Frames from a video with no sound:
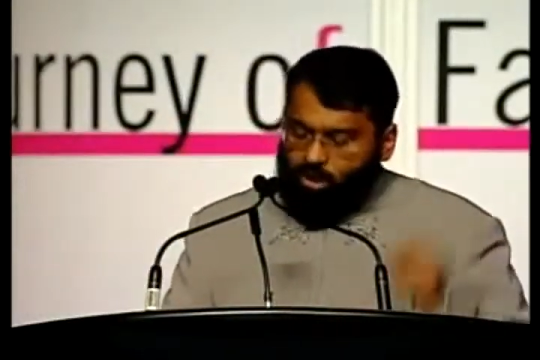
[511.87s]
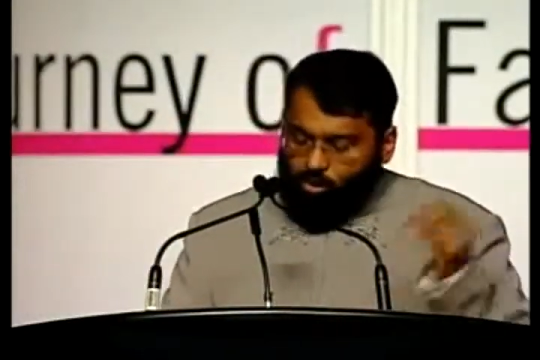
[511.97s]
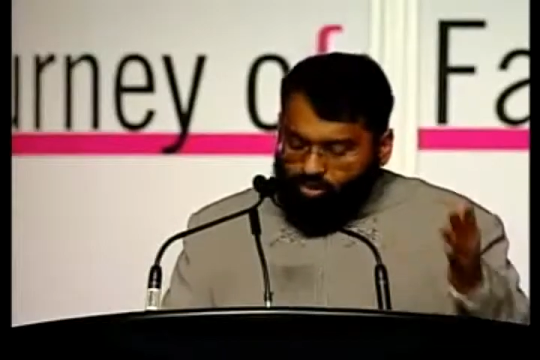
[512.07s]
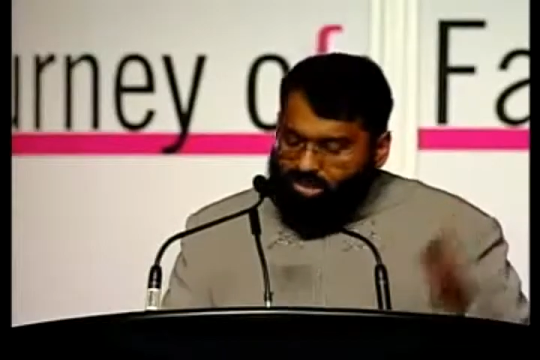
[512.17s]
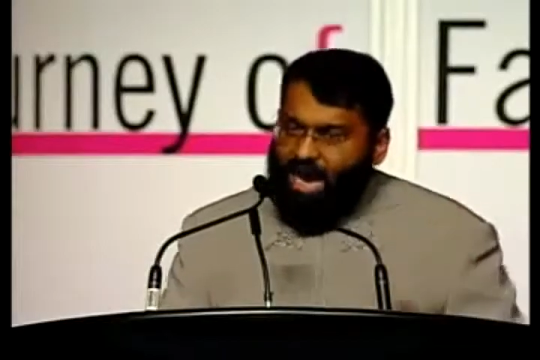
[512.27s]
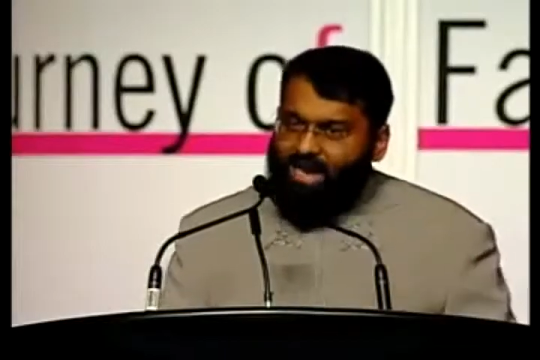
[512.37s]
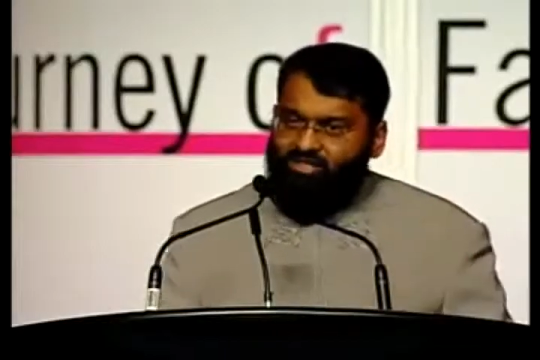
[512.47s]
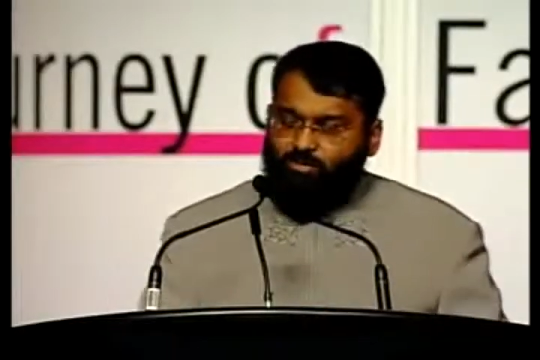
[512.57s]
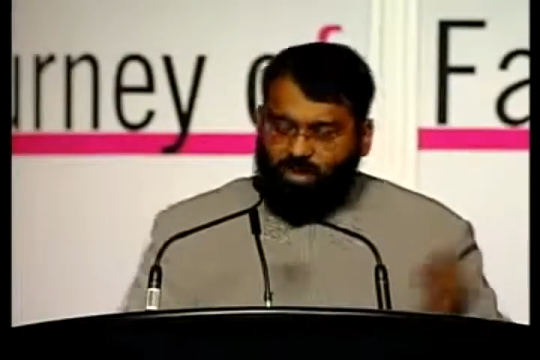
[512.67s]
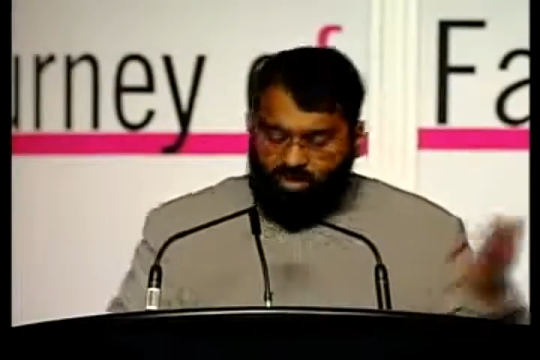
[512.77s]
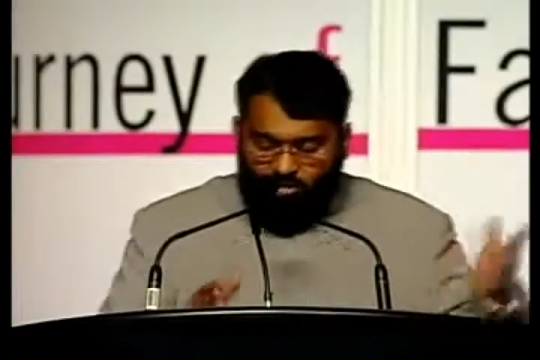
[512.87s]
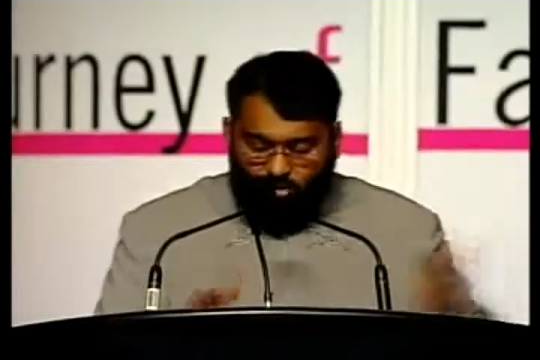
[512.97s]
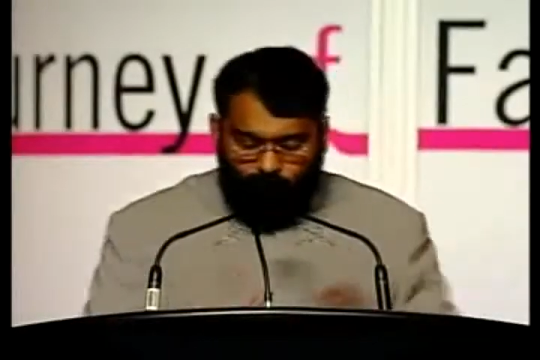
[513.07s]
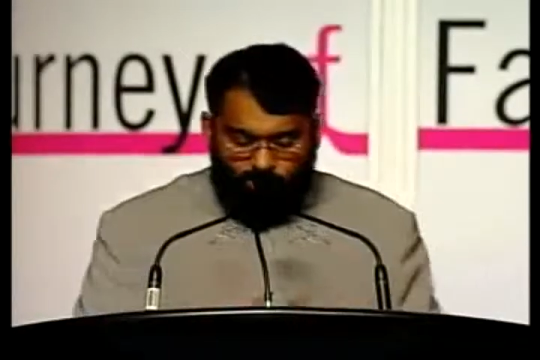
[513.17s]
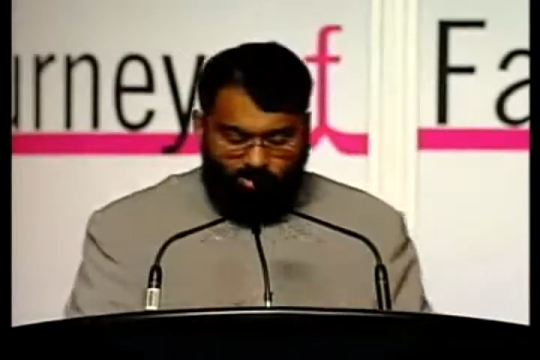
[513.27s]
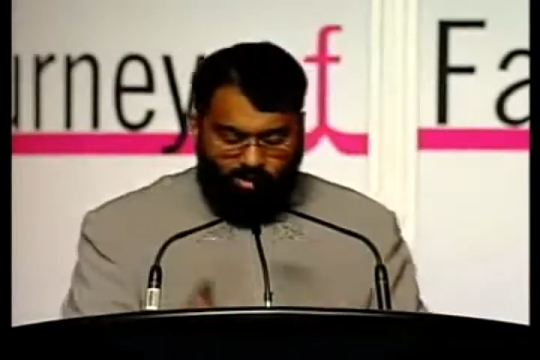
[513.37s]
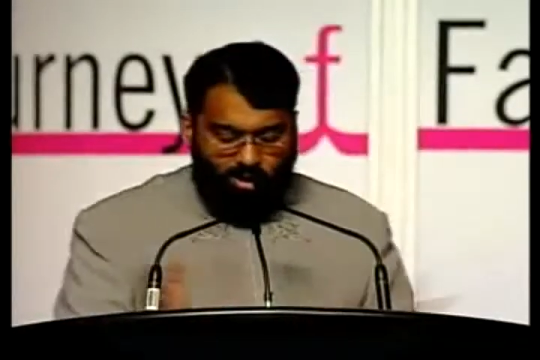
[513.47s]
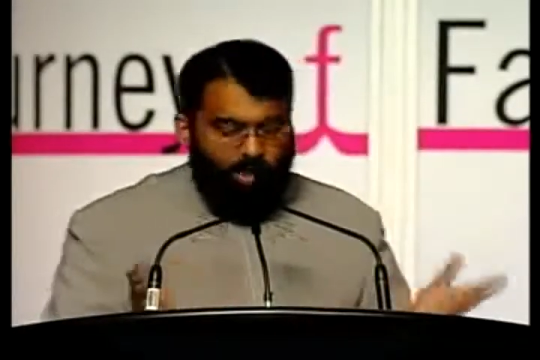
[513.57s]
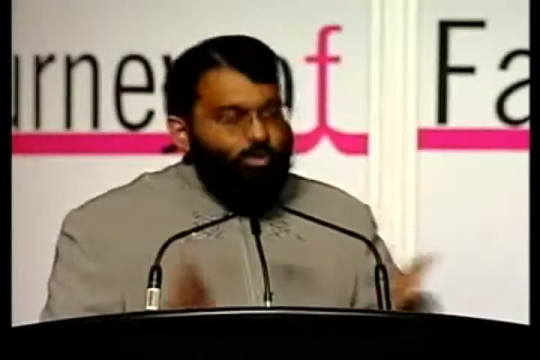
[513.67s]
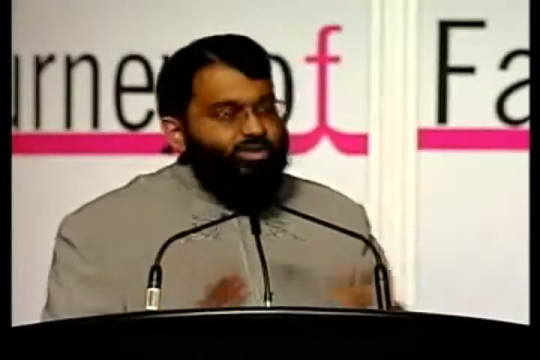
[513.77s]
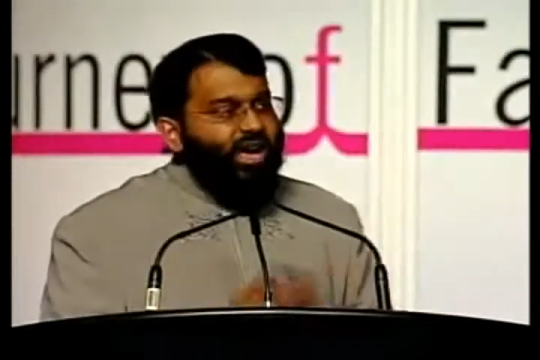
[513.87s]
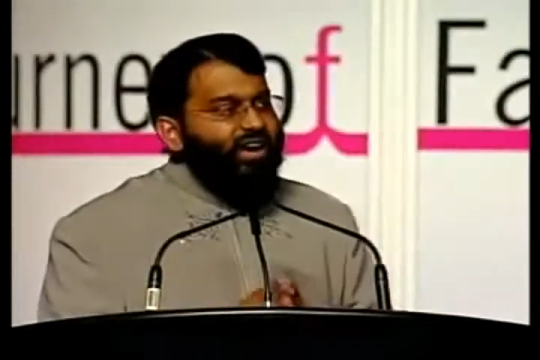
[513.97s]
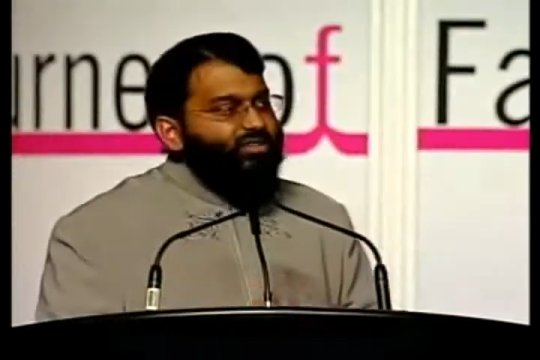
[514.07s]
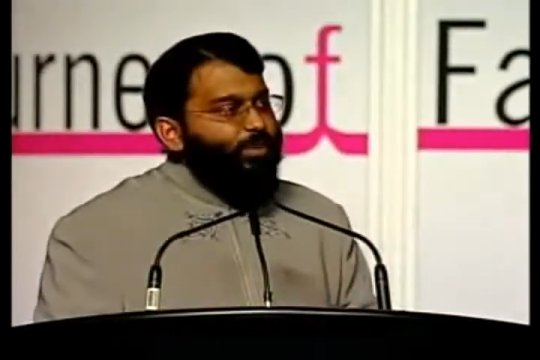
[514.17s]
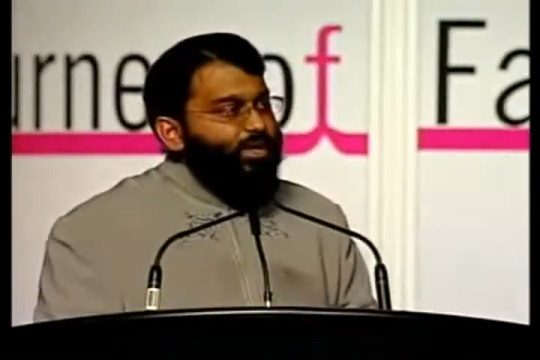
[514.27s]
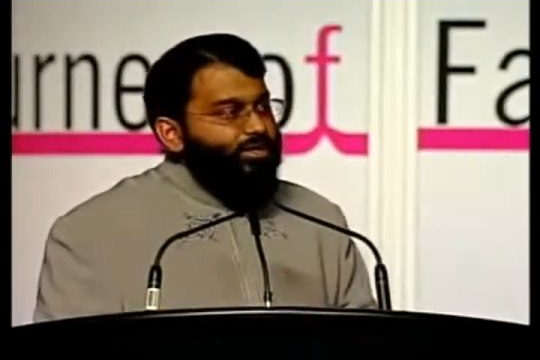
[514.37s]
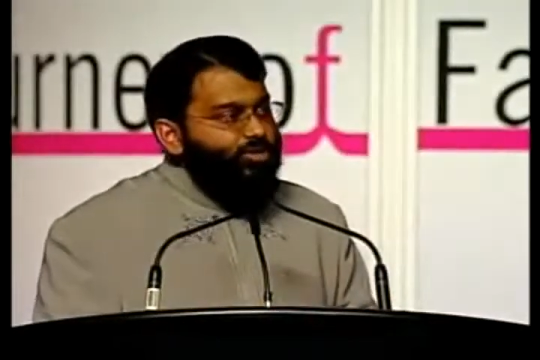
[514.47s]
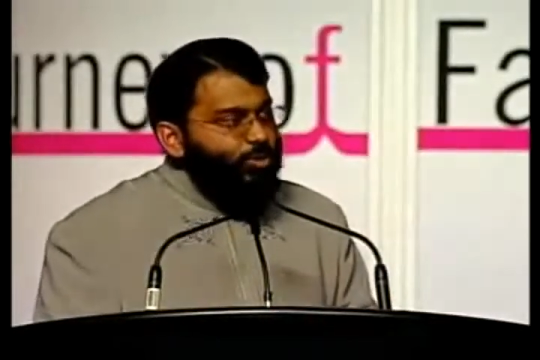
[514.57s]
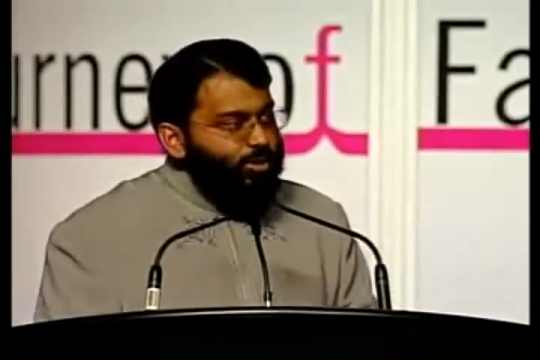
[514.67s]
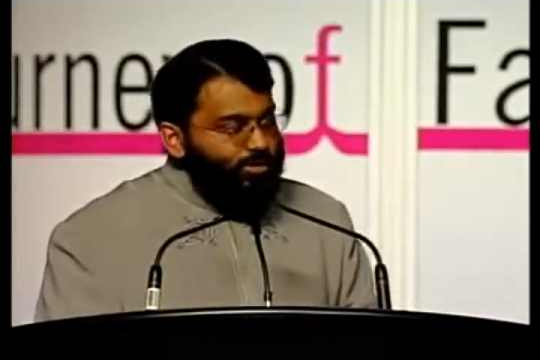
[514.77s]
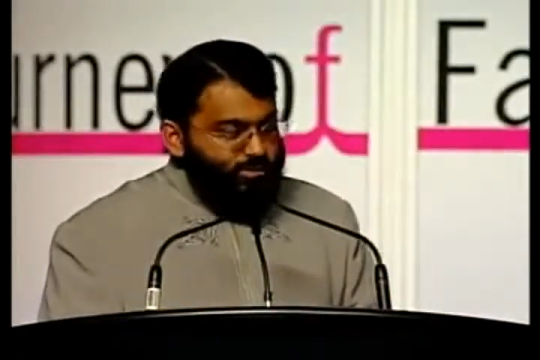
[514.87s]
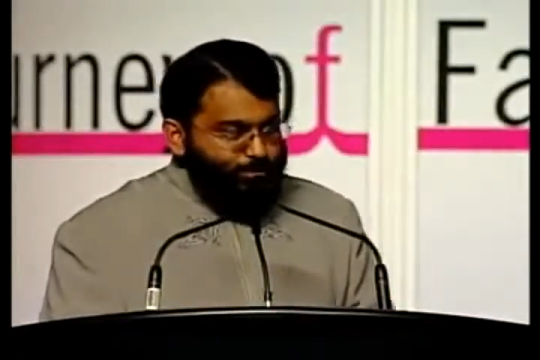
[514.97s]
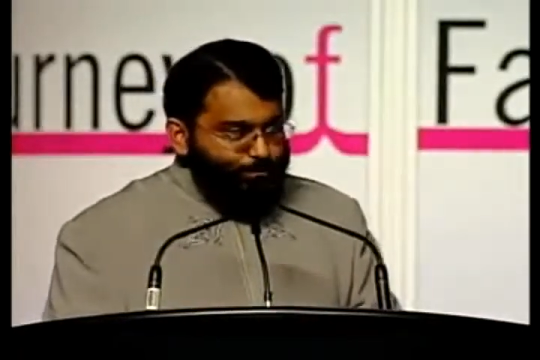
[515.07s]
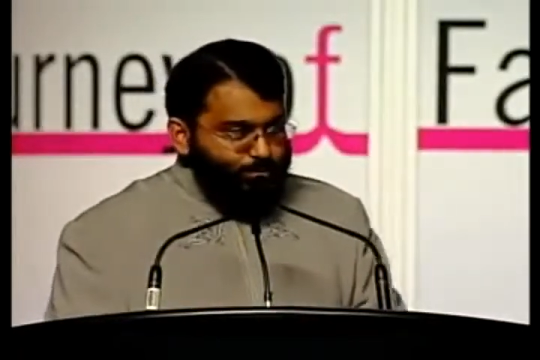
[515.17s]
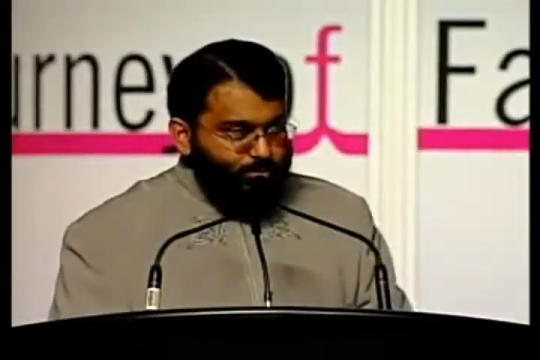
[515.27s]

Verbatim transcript: He was asked by his students, he was asked by his students,